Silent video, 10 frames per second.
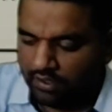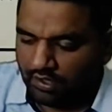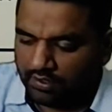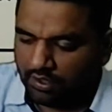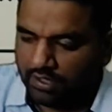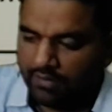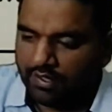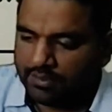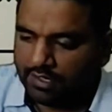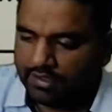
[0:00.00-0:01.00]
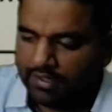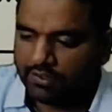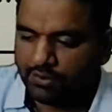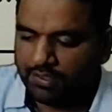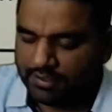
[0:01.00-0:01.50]
Right? So all the time I will write something like
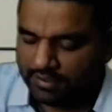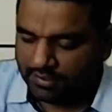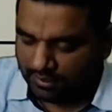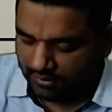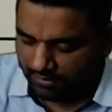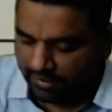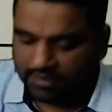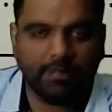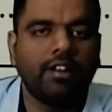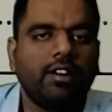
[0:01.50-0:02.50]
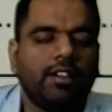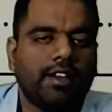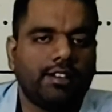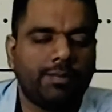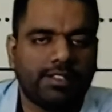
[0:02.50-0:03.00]
that. So please be understandable
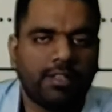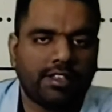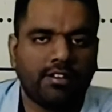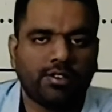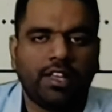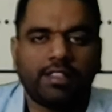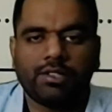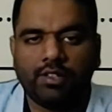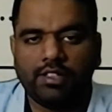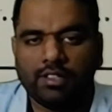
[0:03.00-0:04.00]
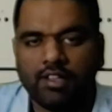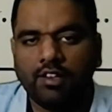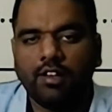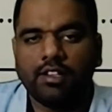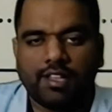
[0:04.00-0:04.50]
that this means the muscle. So calcium storage in
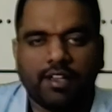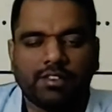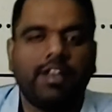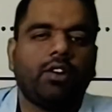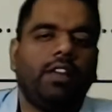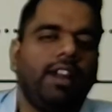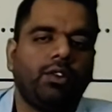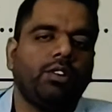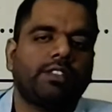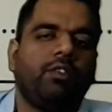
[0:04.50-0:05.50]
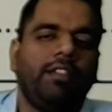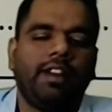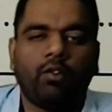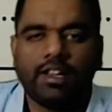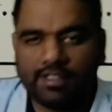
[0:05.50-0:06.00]
muscle, skeletal muscle. Later on I will let you know that's why
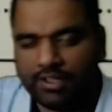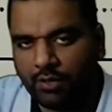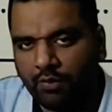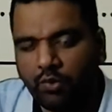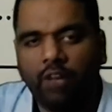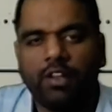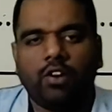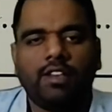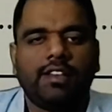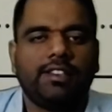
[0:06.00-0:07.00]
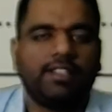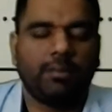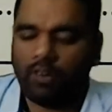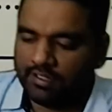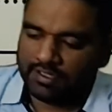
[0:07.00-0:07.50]
we require this calcium, why we are calling that this is
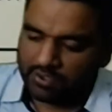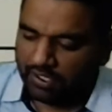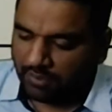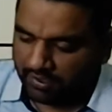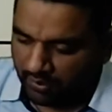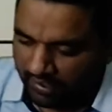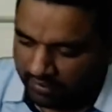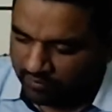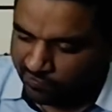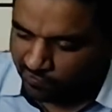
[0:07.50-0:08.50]
the providing the storage part. Okay.